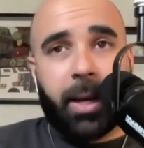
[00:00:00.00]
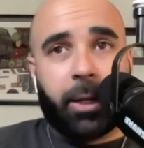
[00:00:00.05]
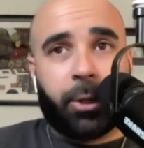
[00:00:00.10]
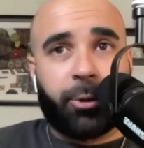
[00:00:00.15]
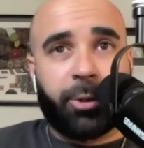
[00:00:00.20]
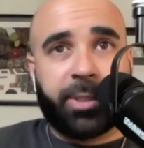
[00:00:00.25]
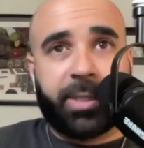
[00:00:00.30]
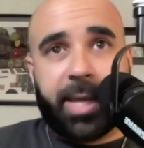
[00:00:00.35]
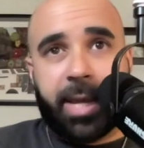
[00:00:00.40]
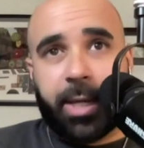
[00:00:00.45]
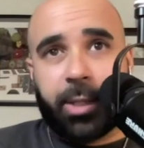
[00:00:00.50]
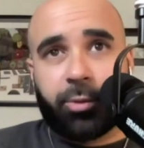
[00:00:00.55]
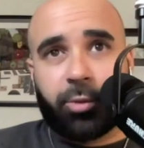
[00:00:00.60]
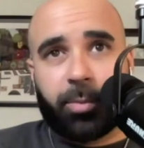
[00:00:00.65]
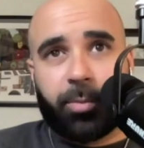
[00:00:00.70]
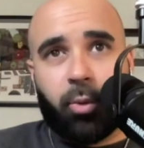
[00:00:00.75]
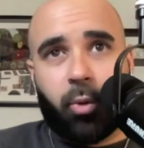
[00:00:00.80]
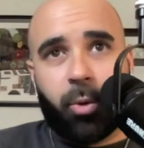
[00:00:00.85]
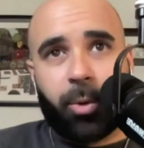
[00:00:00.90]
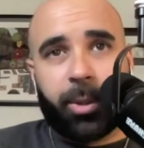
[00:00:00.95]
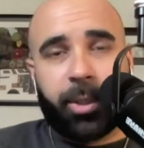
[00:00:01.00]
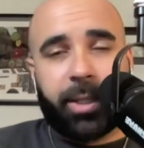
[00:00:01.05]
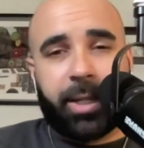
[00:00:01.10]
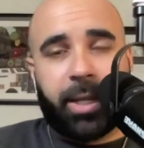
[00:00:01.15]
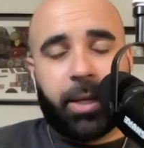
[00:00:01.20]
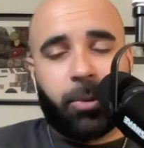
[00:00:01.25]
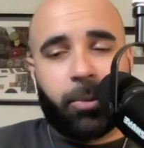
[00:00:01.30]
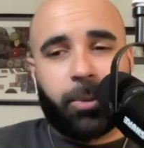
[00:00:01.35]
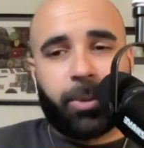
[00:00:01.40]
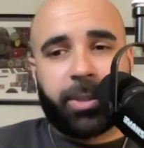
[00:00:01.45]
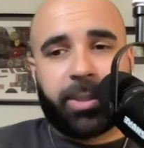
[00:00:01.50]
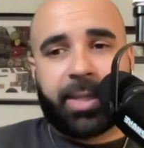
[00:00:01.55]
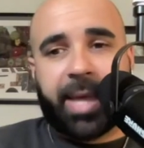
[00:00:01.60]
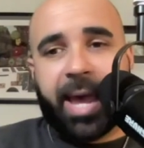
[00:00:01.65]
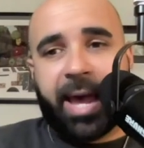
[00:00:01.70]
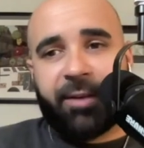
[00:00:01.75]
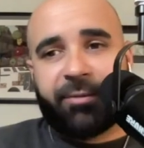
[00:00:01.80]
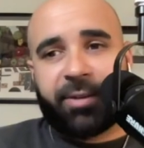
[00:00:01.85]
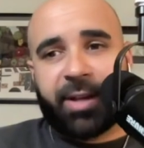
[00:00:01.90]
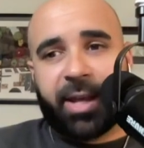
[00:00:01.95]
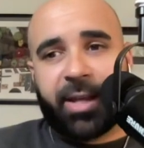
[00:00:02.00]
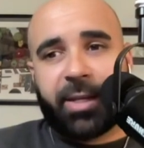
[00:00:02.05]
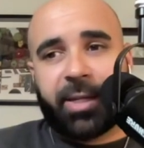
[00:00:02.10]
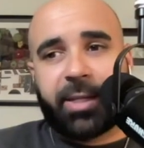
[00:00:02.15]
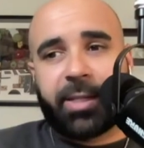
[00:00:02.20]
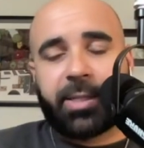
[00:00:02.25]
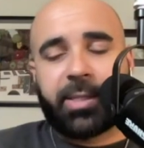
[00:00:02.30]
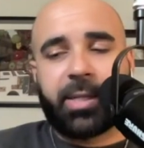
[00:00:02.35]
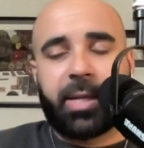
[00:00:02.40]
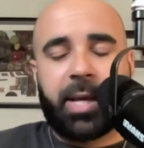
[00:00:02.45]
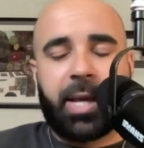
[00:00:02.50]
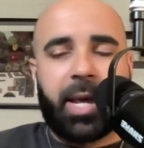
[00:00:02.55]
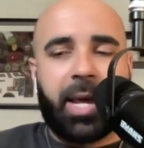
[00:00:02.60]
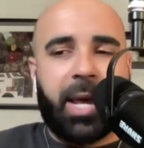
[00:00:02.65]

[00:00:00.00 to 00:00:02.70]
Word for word: Chris Haynes reported it was calf tightness.